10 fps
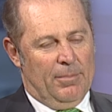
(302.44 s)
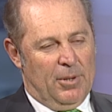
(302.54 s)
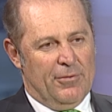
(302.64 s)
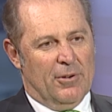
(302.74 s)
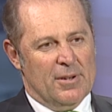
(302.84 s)

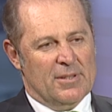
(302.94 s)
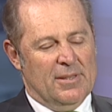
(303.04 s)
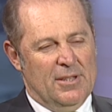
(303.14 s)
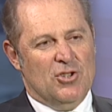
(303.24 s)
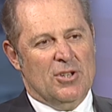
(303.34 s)
But for us,
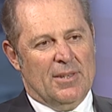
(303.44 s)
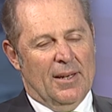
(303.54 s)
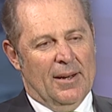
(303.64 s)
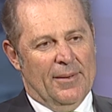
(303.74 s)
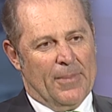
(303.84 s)

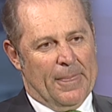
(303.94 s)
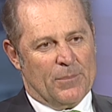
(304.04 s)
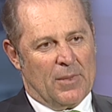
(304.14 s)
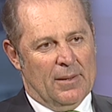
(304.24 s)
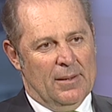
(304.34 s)
digital
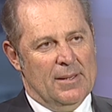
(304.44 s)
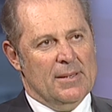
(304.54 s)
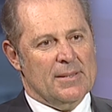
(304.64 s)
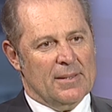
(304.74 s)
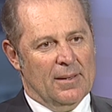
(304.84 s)

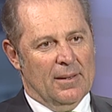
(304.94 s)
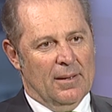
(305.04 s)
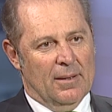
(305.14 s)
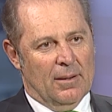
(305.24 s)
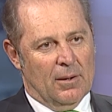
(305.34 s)
is
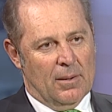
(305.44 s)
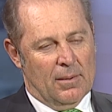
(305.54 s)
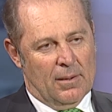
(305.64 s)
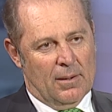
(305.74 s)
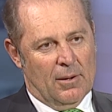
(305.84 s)
a
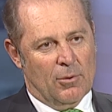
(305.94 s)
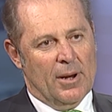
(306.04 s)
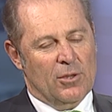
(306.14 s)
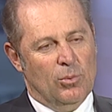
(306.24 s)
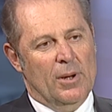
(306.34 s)

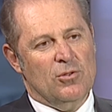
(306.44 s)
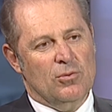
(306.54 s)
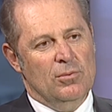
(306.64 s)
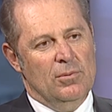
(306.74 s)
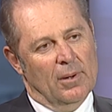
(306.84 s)
great way
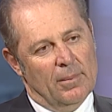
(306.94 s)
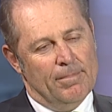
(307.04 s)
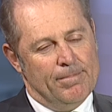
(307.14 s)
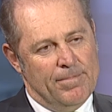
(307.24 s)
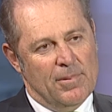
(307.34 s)
to
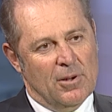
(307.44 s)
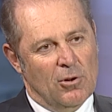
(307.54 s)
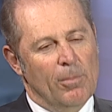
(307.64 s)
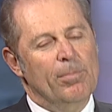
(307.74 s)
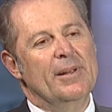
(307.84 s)

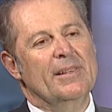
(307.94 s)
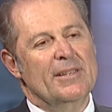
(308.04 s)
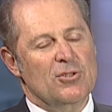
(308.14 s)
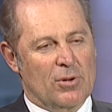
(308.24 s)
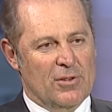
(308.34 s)

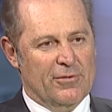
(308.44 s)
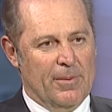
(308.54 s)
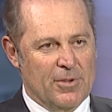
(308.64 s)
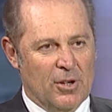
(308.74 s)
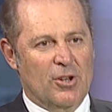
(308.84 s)
completely
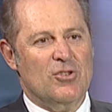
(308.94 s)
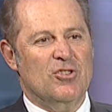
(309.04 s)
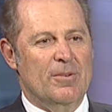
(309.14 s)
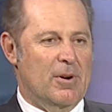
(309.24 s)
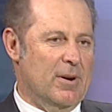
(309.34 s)
transform the
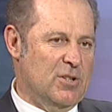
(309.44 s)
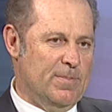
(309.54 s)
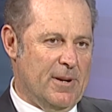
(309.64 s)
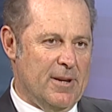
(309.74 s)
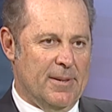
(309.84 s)
customer
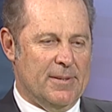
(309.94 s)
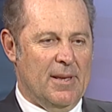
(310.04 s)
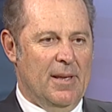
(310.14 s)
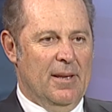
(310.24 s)
experience.